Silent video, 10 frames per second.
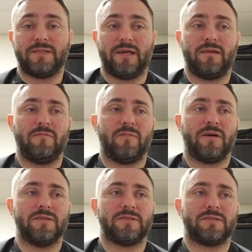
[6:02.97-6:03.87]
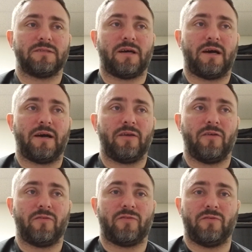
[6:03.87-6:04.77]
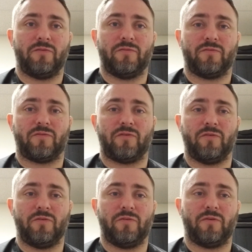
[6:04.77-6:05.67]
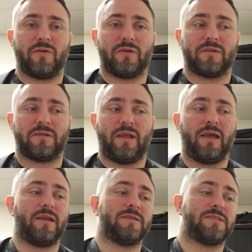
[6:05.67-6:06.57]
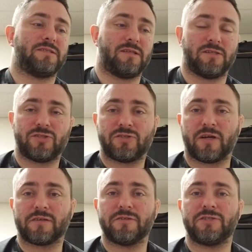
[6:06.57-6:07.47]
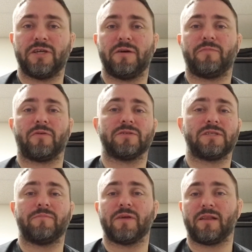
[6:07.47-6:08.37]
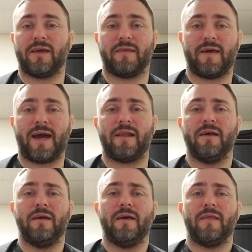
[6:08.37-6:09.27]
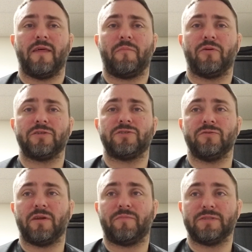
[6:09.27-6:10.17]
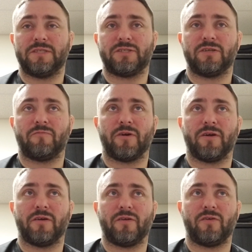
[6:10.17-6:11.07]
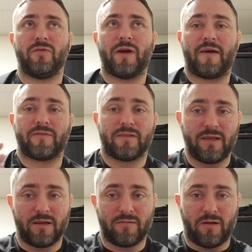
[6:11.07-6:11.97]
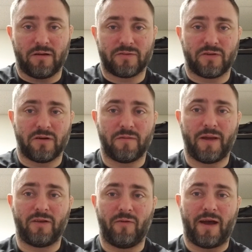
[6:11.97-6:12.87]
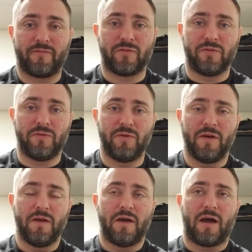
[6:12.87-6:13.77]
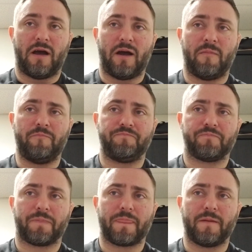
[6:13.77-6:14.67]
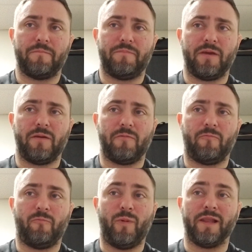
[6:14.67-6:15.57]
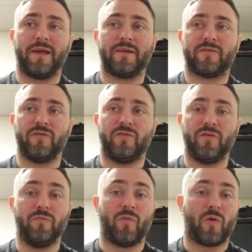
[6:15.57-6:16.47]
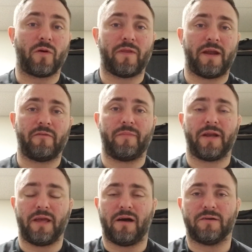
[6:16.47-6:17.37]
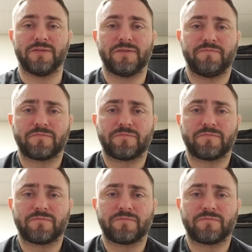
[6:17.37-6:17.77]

did was, uh, you know, to to take an assistant instructorship or something like that that puts you in a position where you have to think long term and you have to um, be willing to do more than everybody else.